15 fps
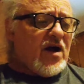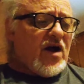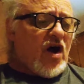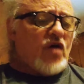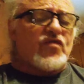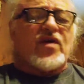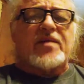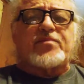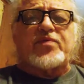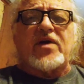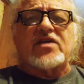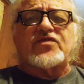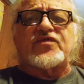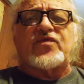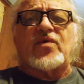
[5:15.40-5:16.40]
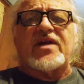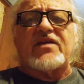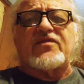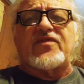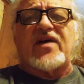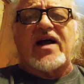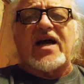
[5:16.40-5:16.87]
overhead press
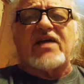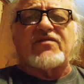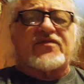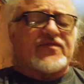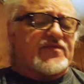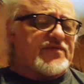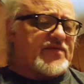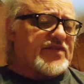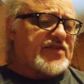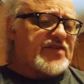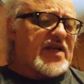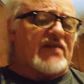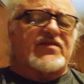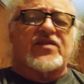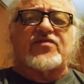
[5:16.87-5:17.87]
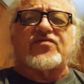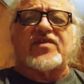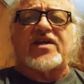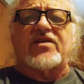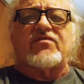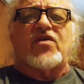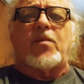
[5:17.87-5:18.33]
45 for 7, 3
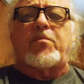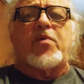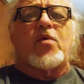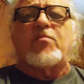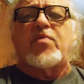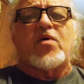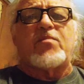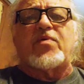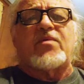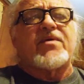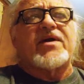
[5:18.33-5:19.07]
in a row. Boom, boom, boom.